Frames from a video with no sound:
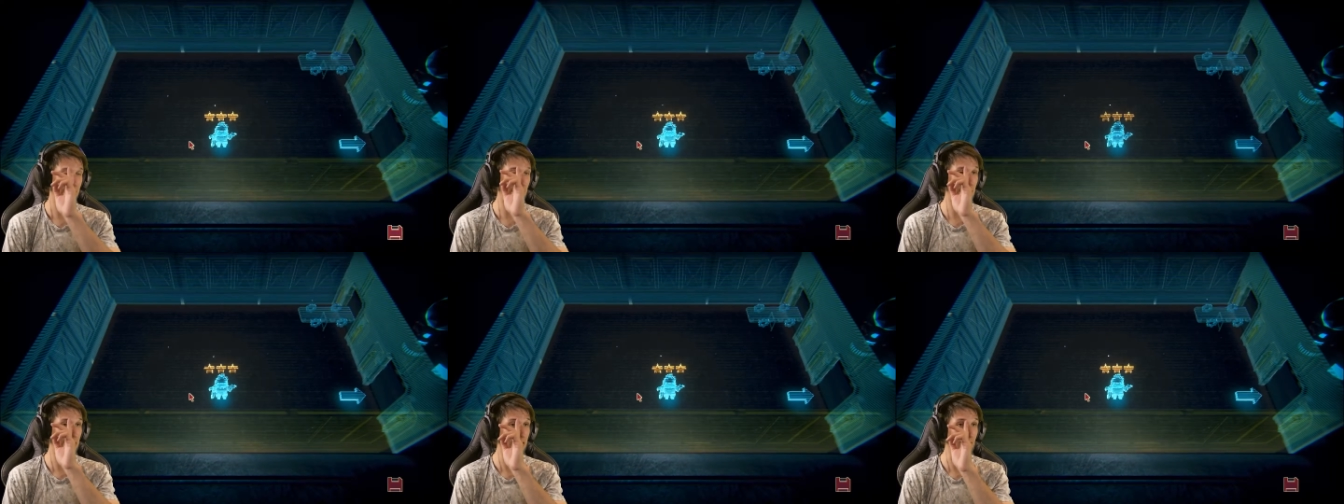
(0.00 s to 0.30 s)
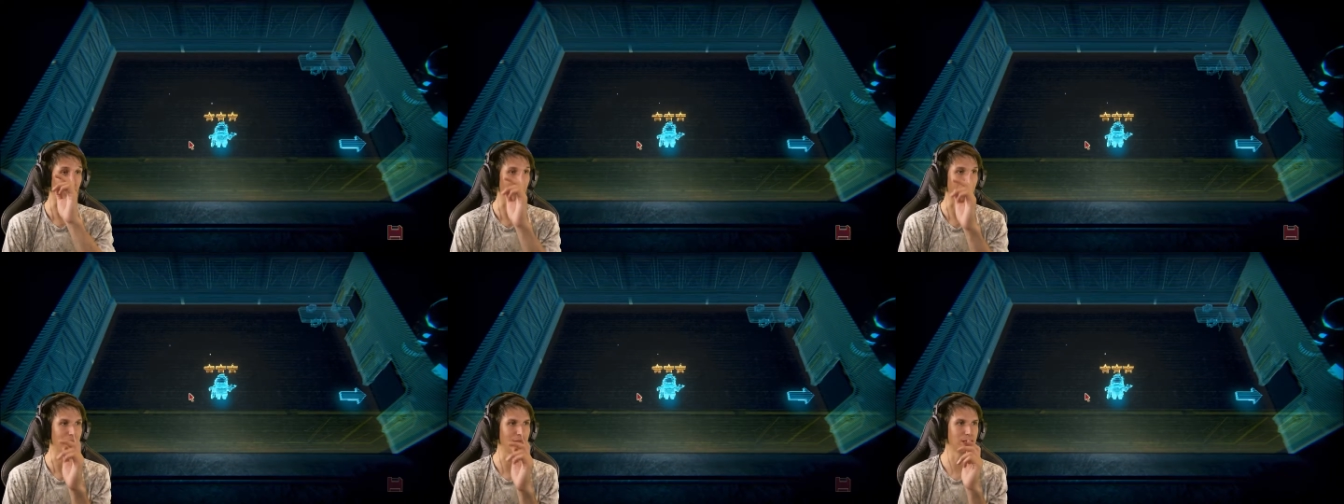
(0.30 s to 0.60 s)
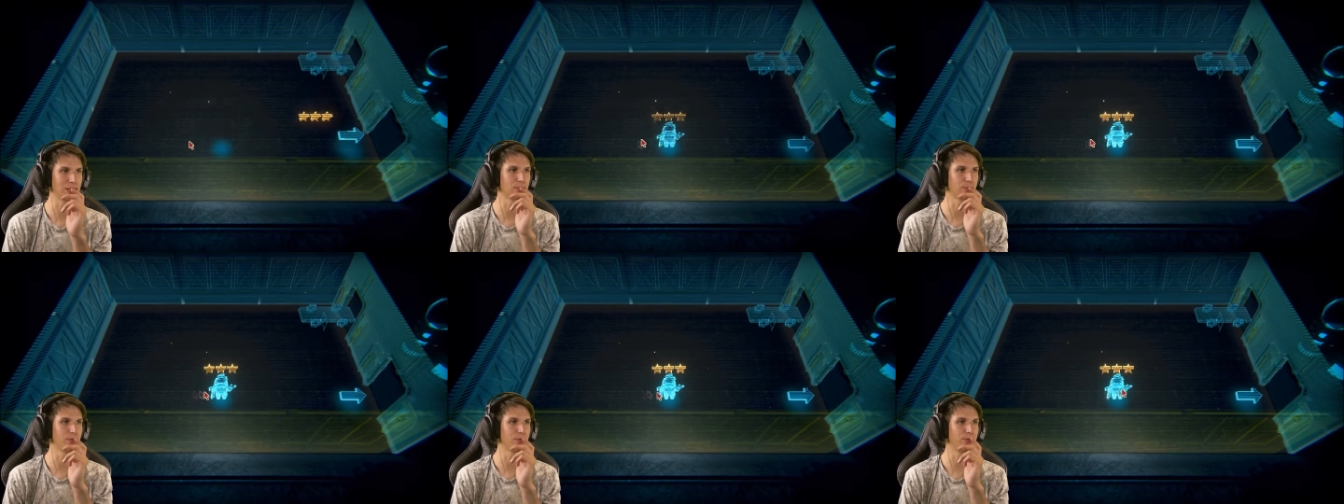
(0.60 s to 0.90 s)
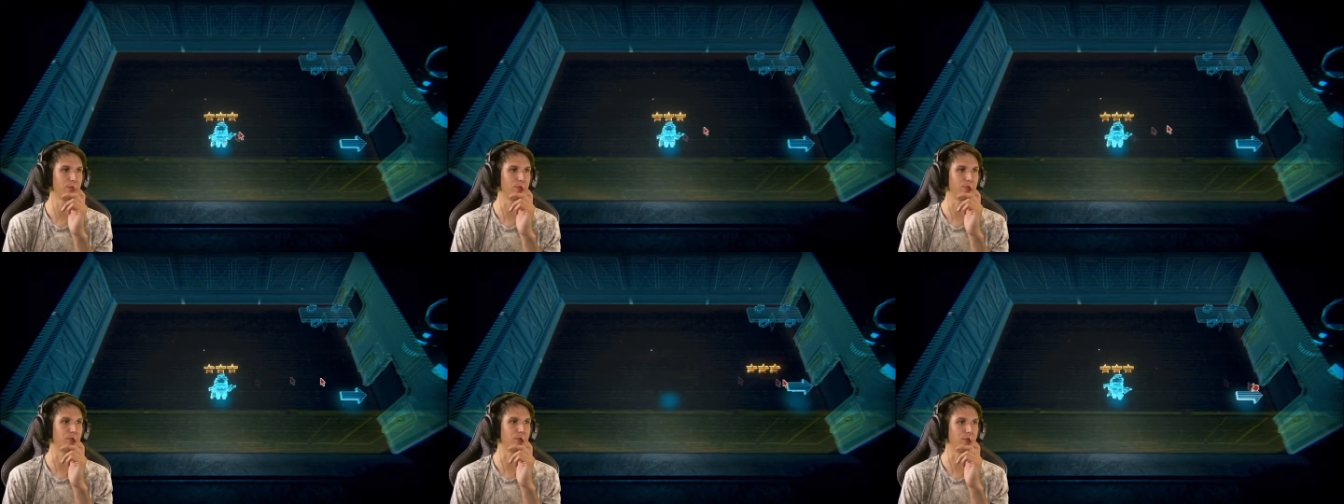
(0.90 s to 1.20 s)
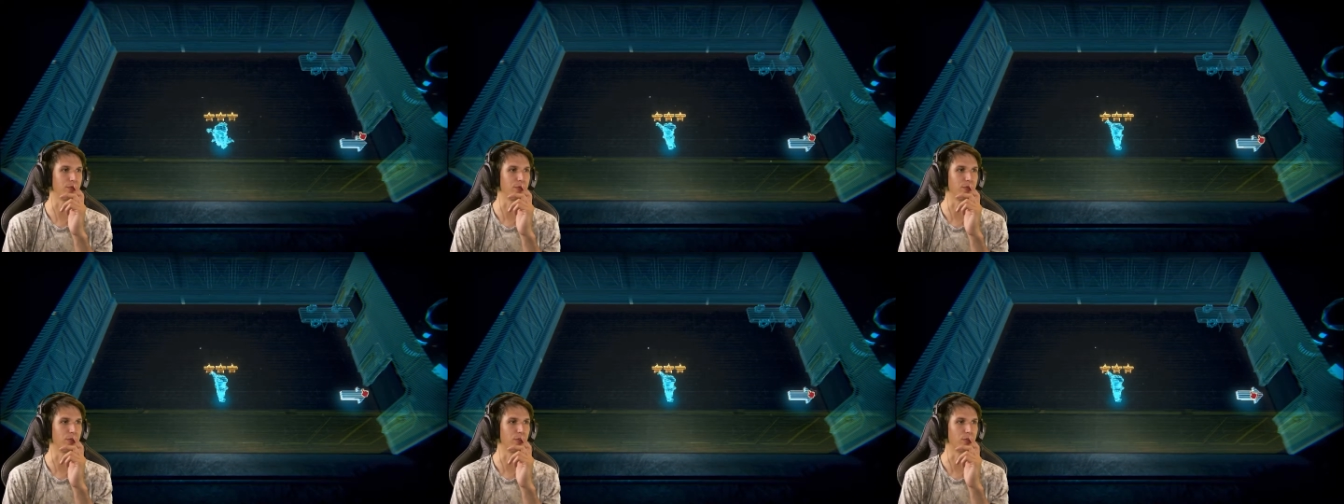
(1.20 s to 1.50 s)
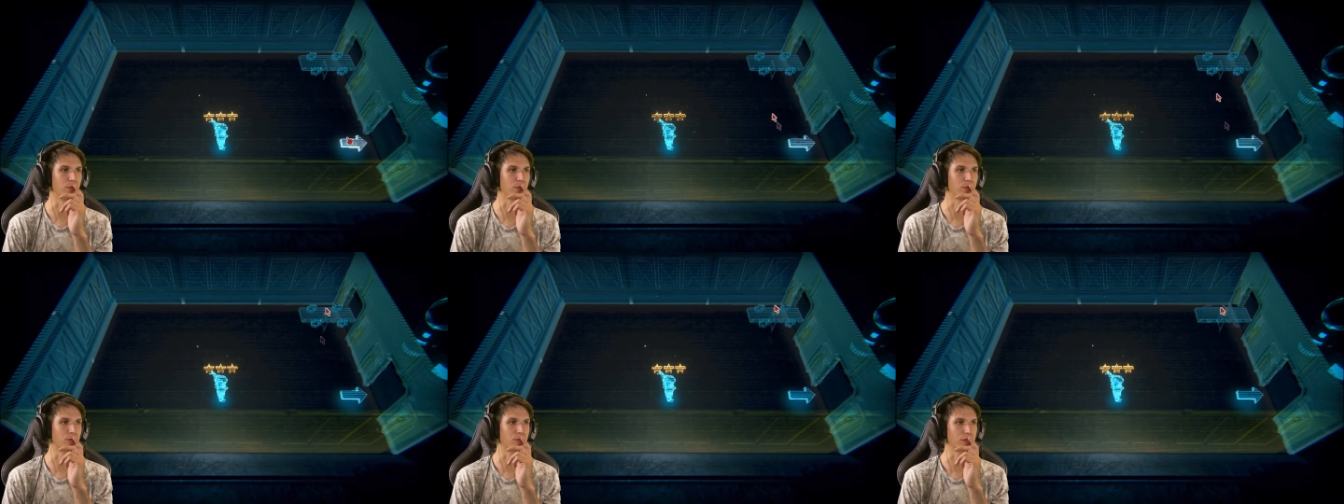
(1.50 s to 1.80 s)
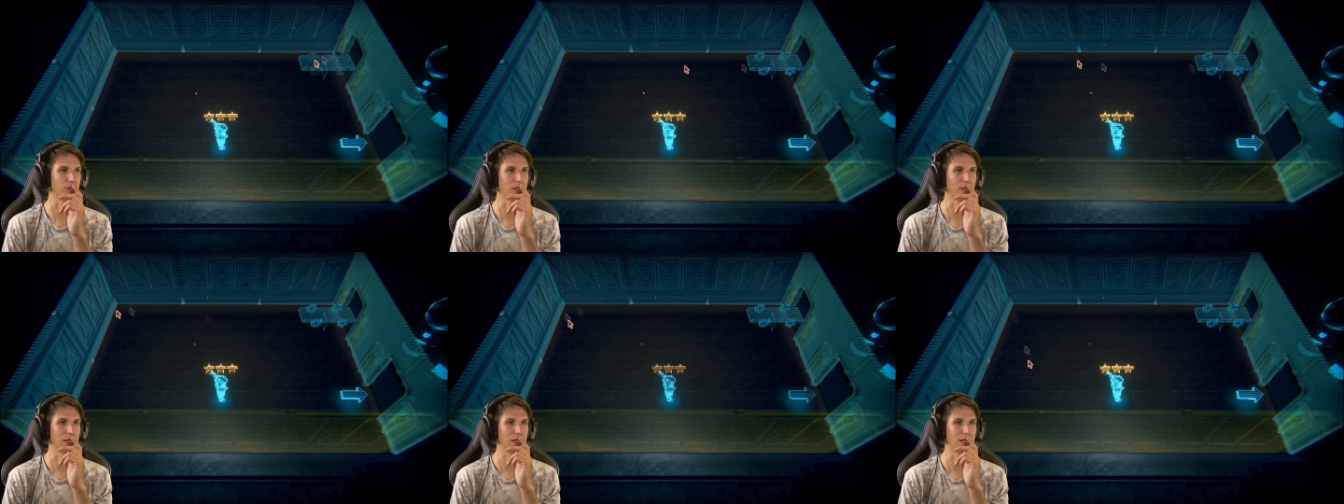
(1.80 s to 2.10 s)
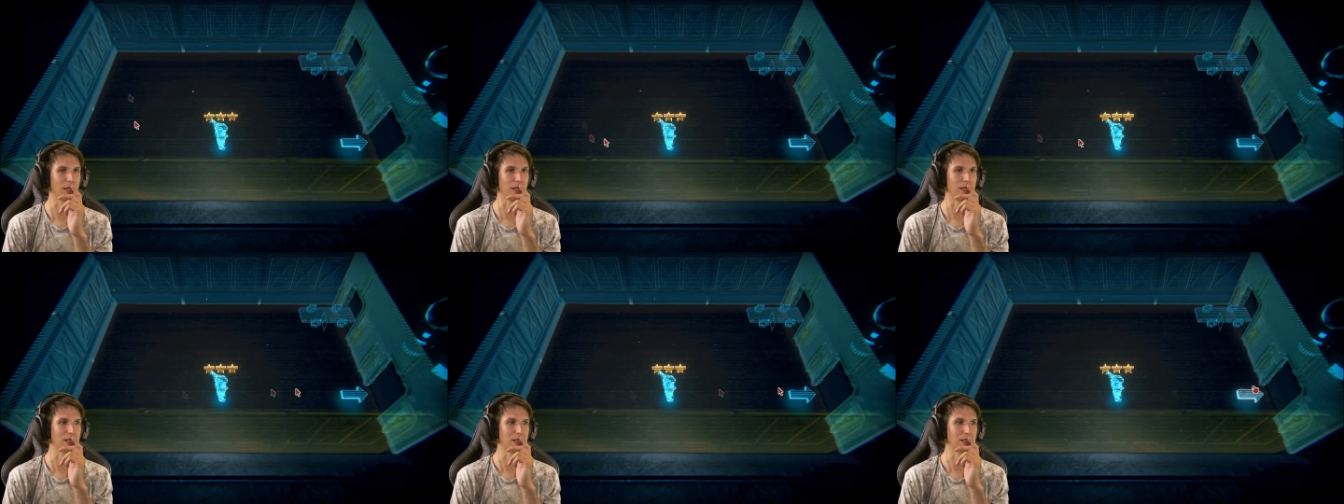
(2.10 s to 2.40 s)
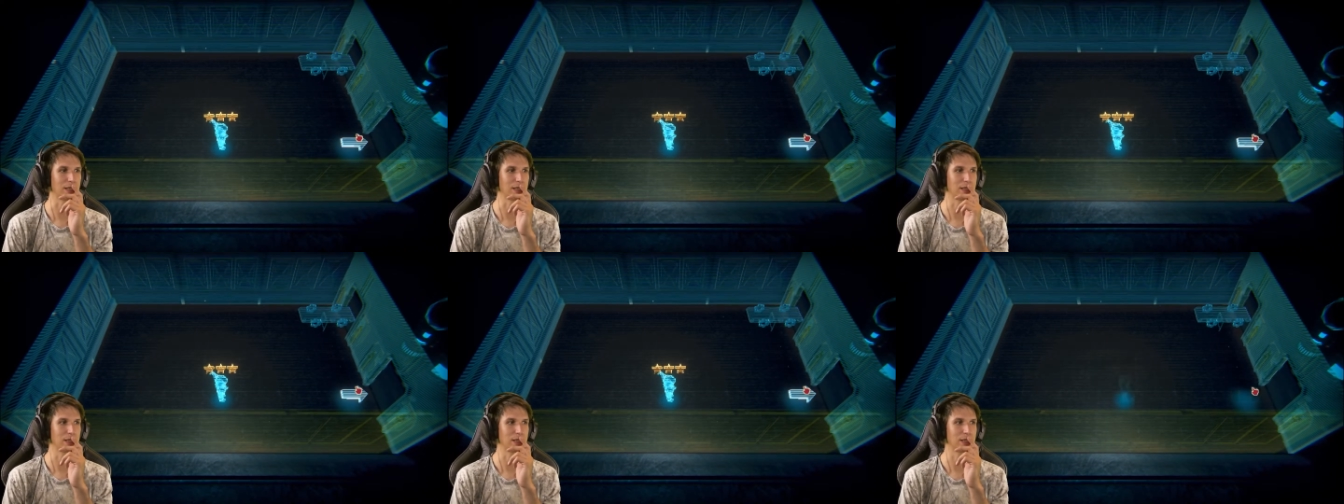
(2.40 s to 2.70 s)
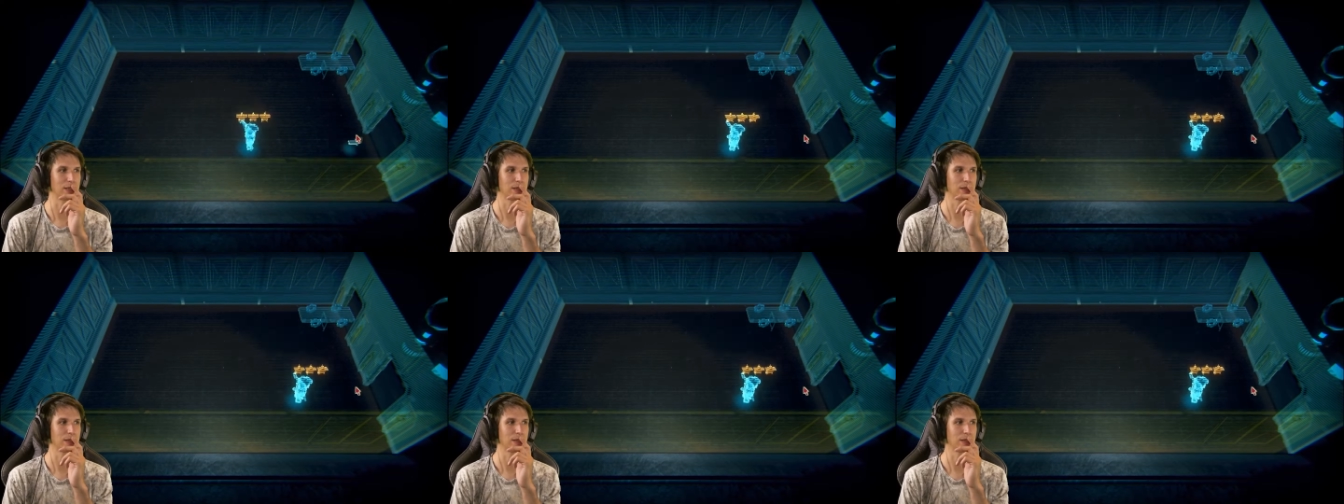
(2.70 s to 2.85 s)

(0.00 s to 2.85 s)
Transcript: Anyway, let's move forward, I guess.